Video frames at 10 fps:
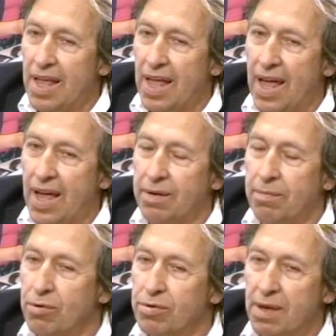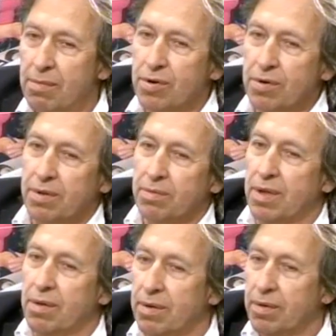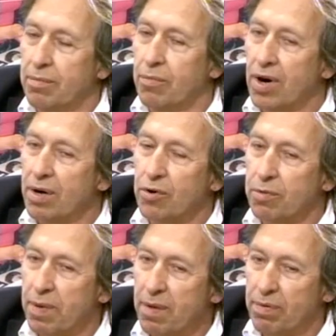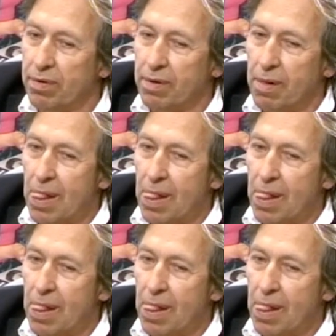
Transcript: And more and more people